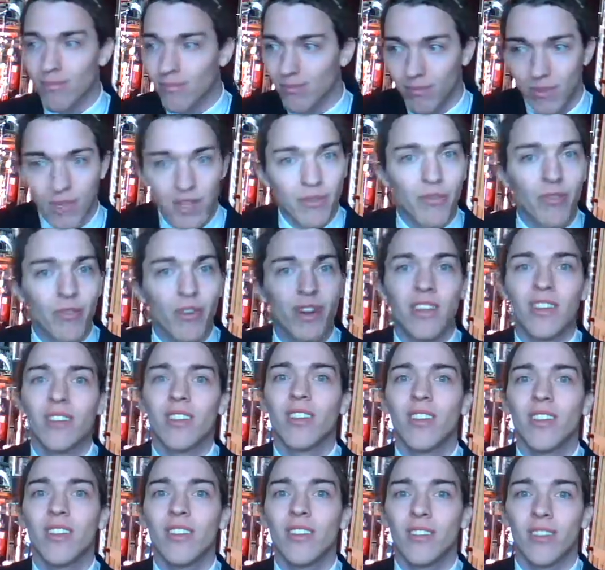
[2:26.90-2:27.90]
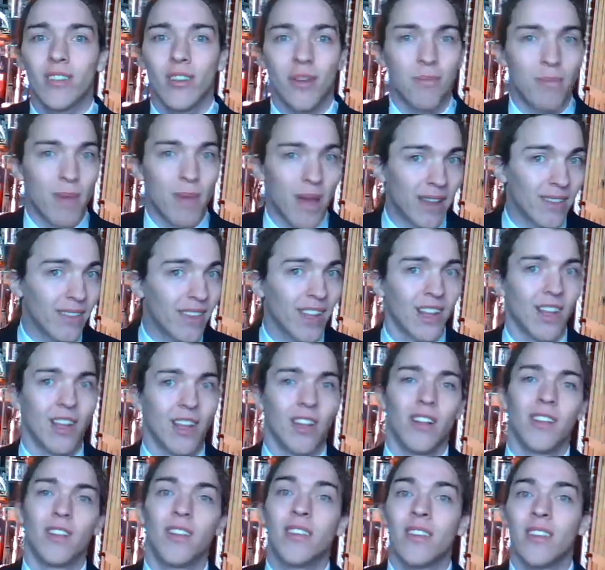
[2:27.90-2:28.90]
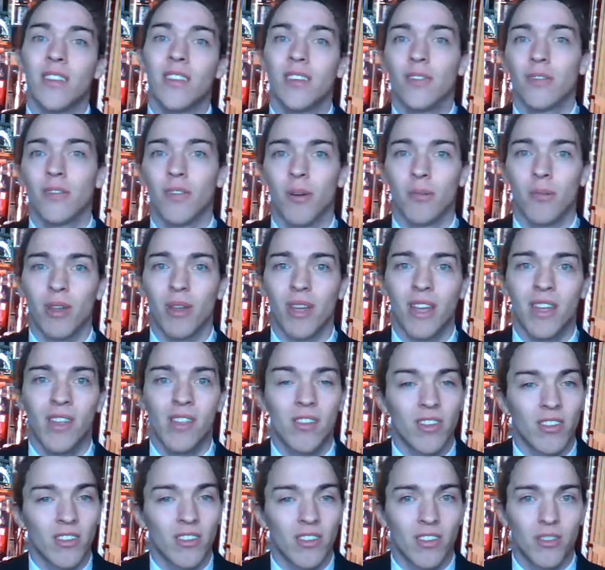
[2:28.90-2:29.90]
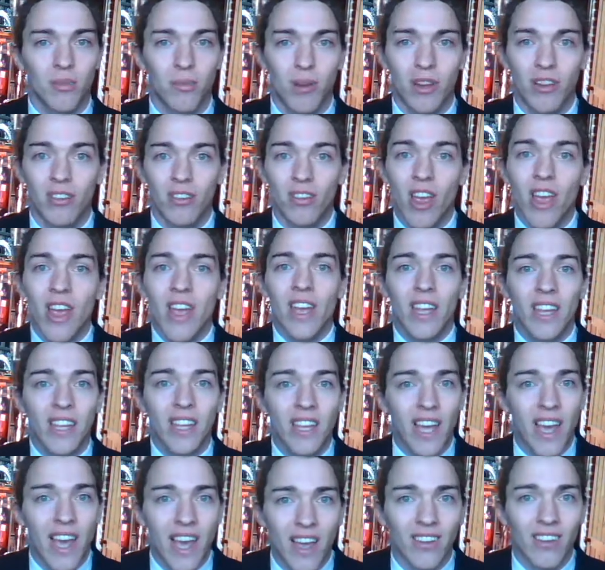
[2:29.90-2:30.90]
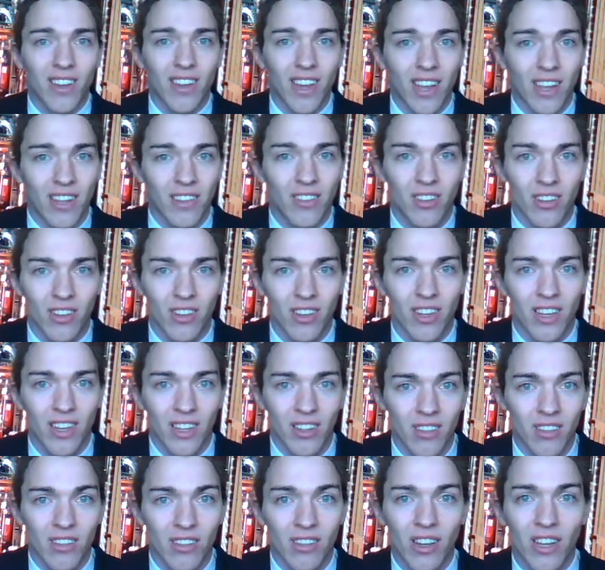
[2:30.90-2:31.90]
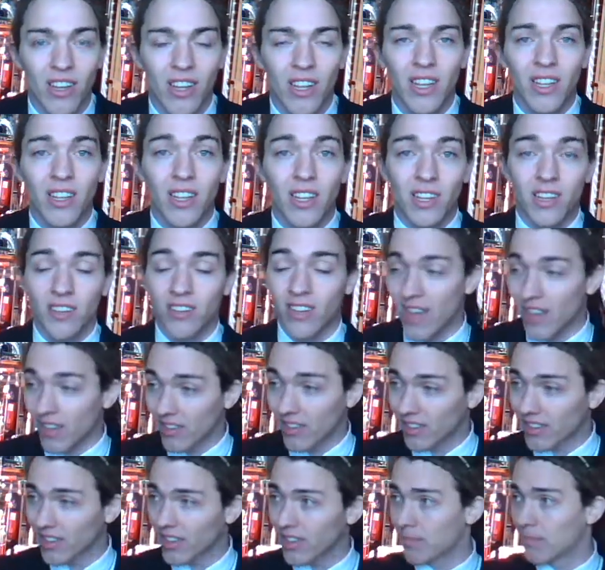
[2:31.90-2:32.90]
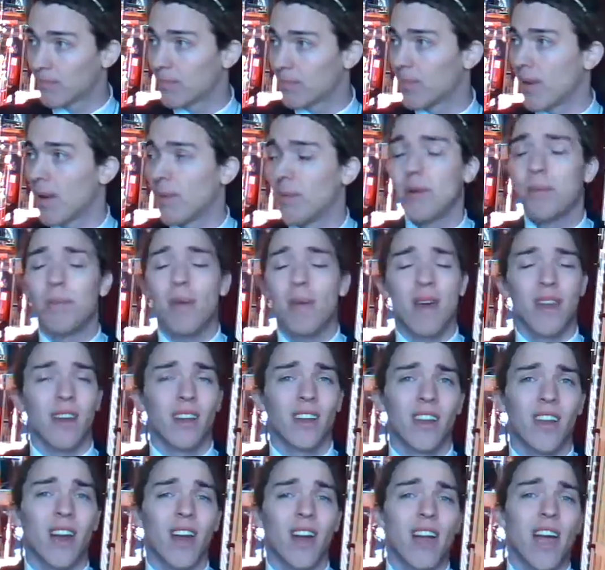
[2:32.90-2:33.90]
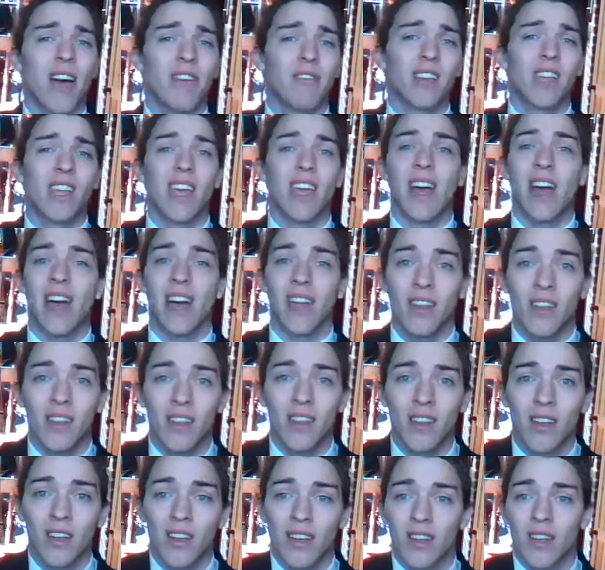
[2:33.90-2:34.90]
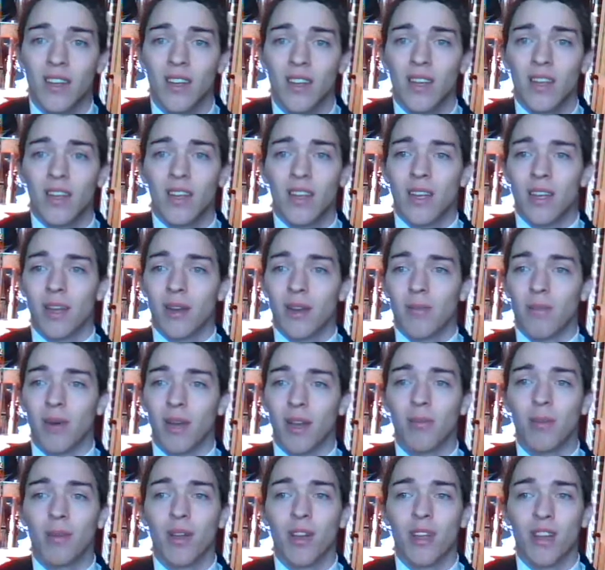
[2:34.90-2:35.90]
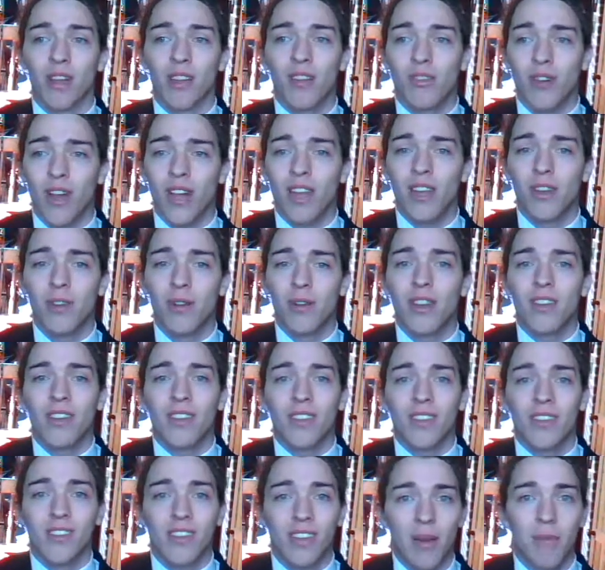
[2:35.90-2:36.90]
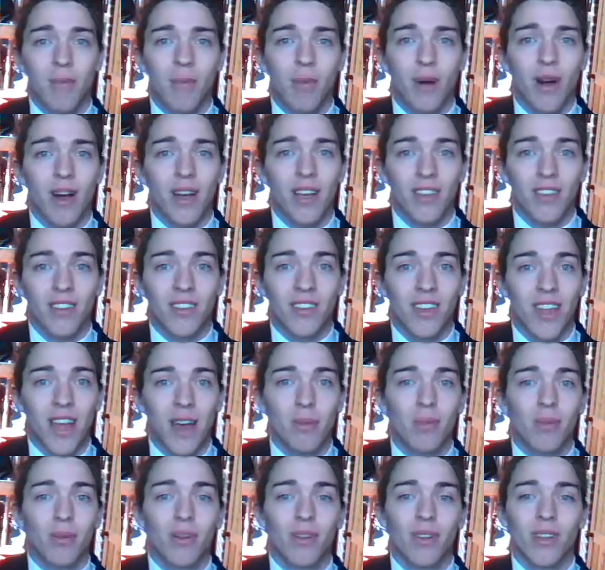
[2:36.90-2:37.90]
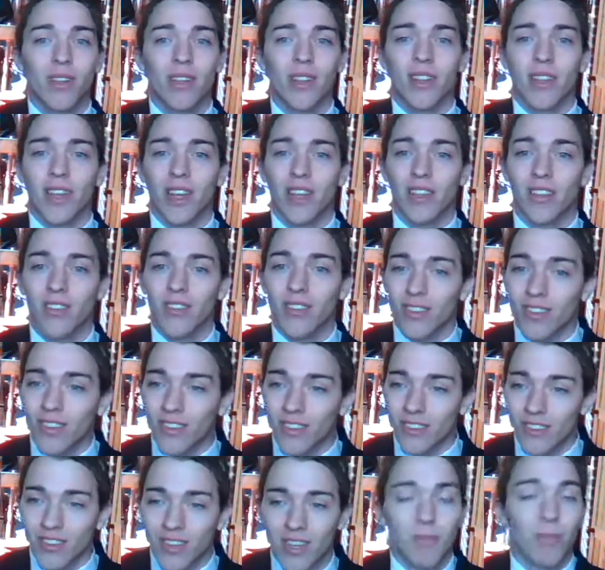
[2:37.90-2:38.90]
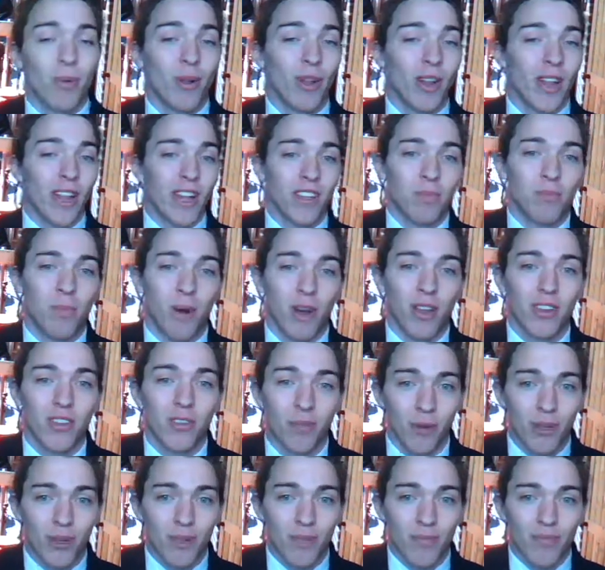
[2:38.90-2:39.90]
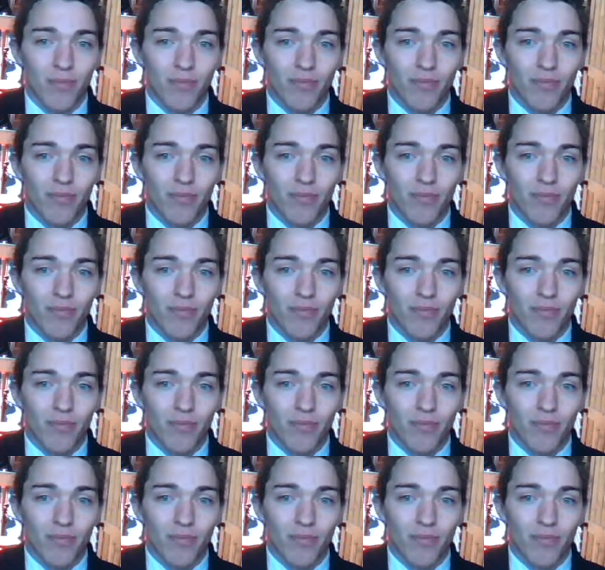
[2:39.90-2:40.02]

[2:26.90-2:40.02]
Me, for instance, Matt Dillahunty from the Atheist Experience, he has answered this. He's answered it probably better than I ever can. But I'm going to try and do it step by step, as simple as possible.